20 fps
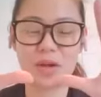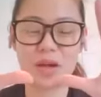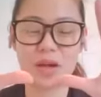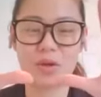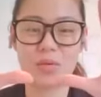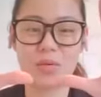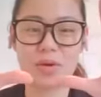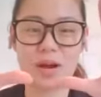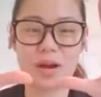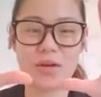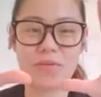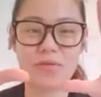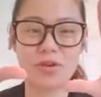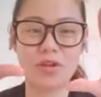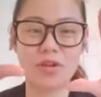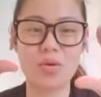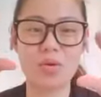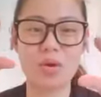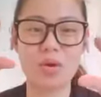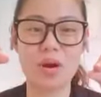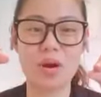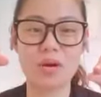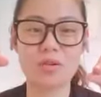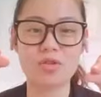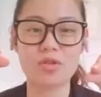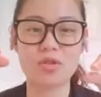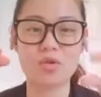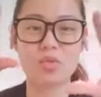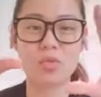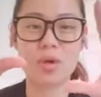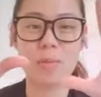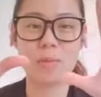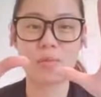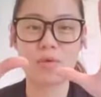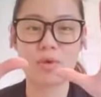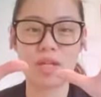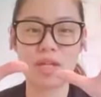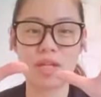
Okay, wherever you are, do one more